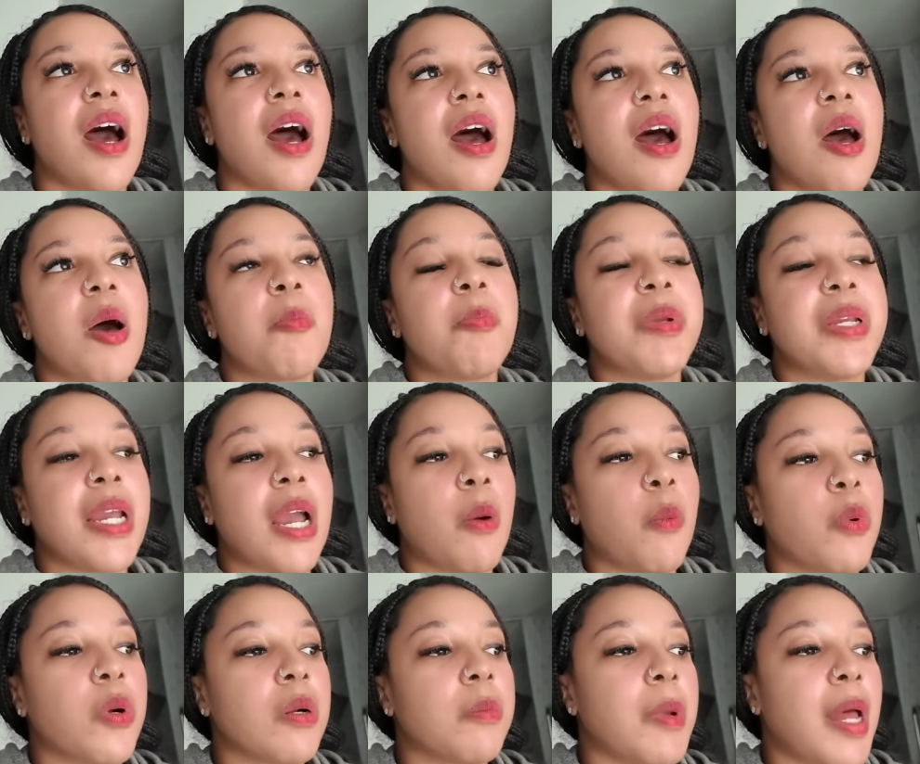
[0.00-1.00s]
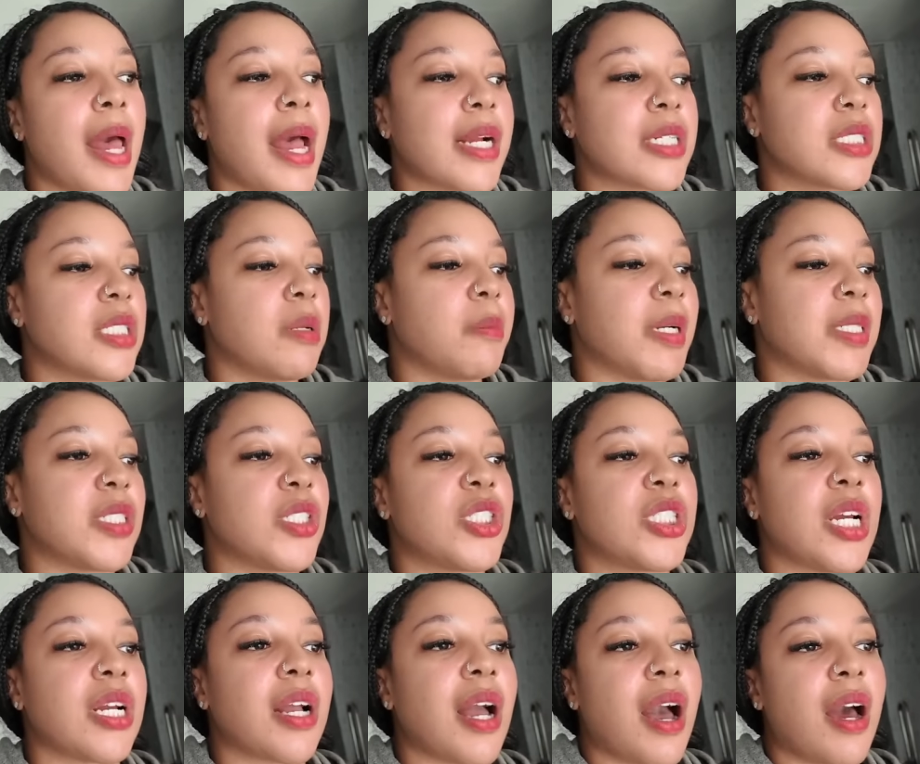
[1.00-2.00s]
But yeah, we're actually about to
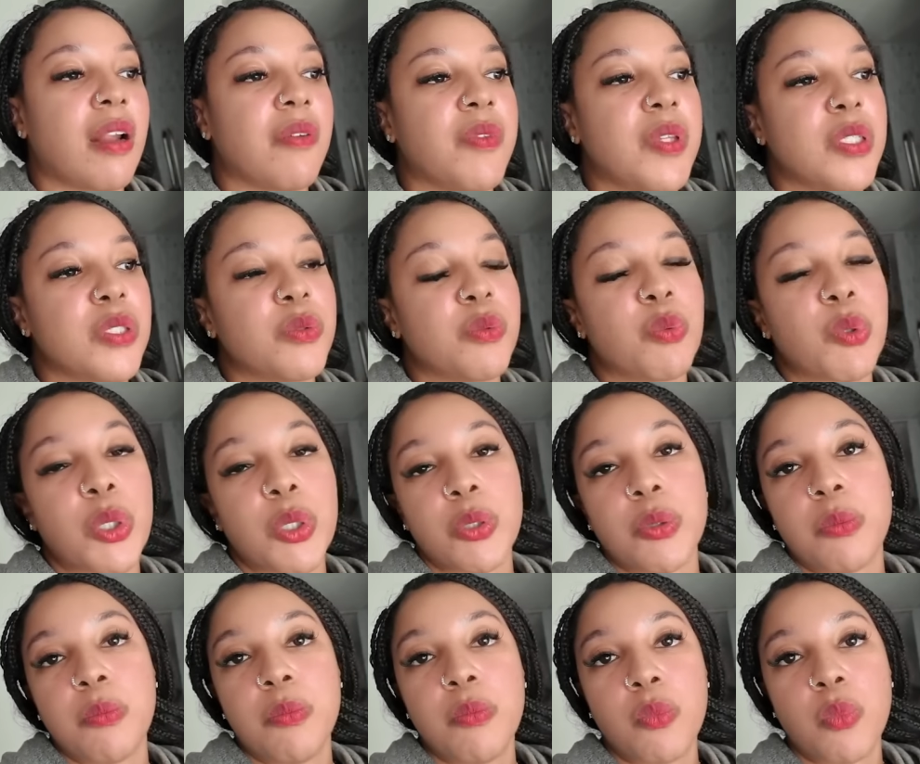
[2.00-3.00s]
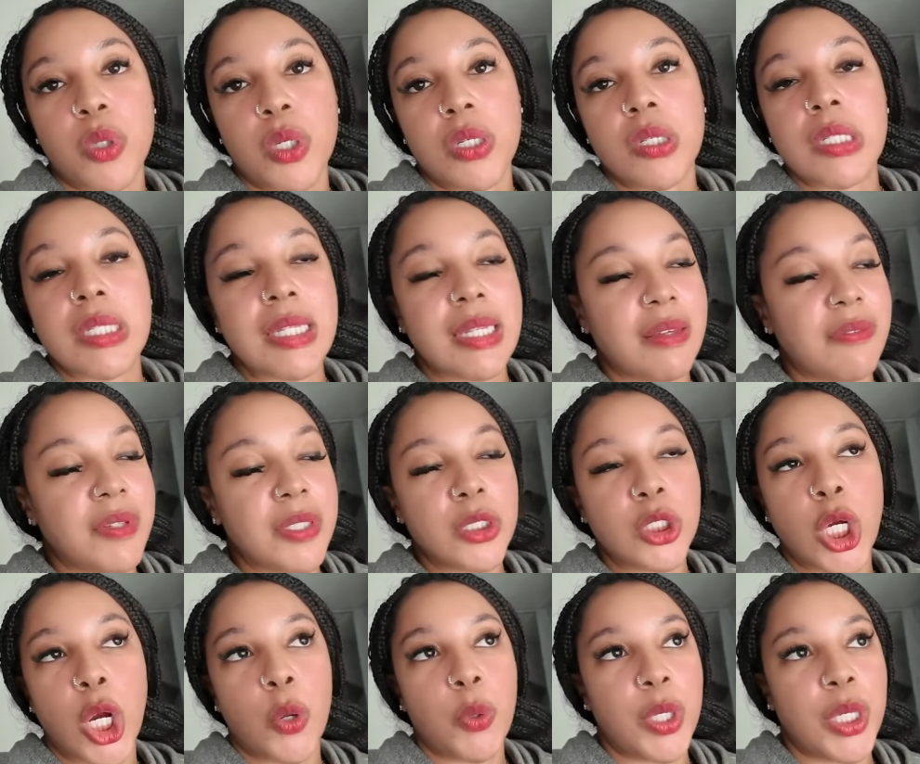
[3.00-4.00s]
check out of this room. We're leaving
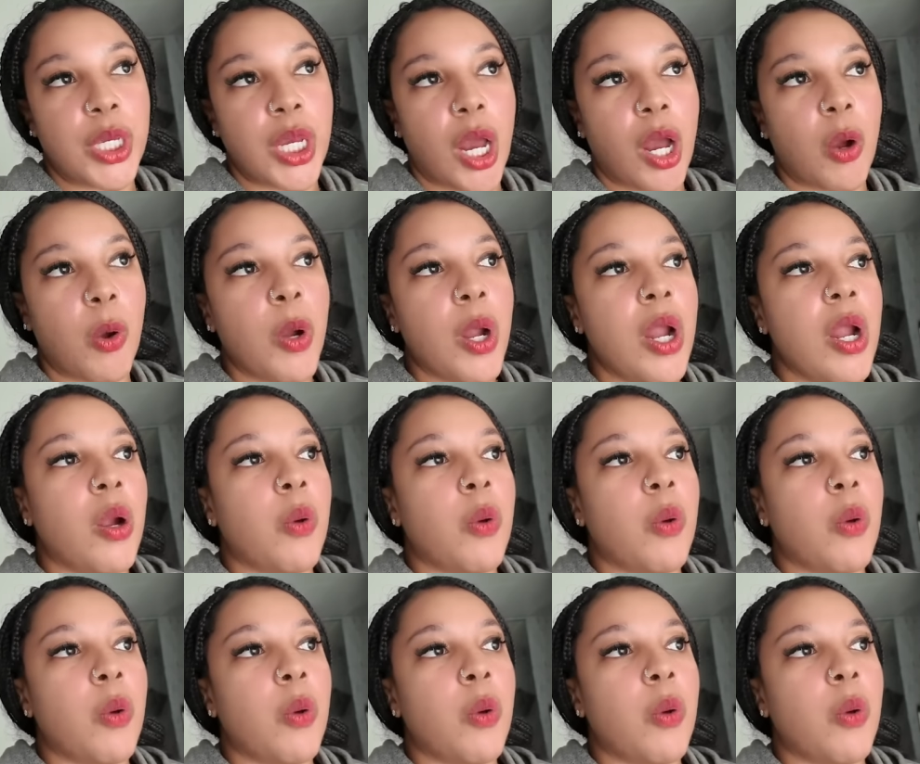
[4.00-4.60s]
Tokyo.